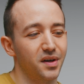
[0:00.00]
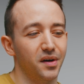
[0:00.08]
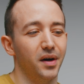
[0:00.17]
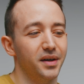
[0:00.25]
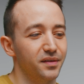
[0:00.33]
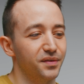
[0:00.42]

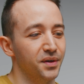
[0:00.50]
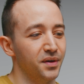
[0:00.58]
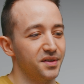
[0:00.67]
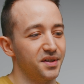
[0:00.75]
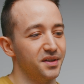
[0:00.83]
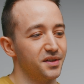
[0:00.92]
kind of
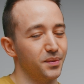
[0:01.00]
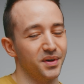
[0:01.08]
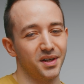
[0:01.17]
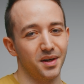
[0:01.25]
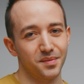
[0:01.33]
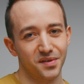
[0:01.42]
nonsense when
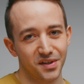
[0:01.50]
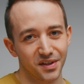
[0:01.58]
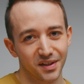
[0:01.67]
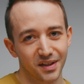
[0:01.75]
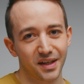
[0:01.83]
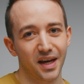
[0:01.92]
it comes
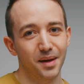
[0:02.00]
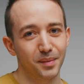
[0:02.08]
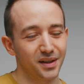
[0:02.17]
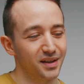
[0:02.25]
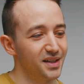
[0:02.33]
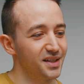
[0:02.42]
to
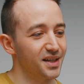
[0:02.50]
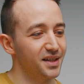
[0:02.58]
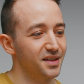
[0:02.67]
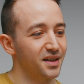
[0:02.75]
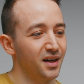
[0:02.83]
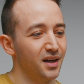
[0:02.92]
gaming these
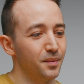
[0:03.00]
days,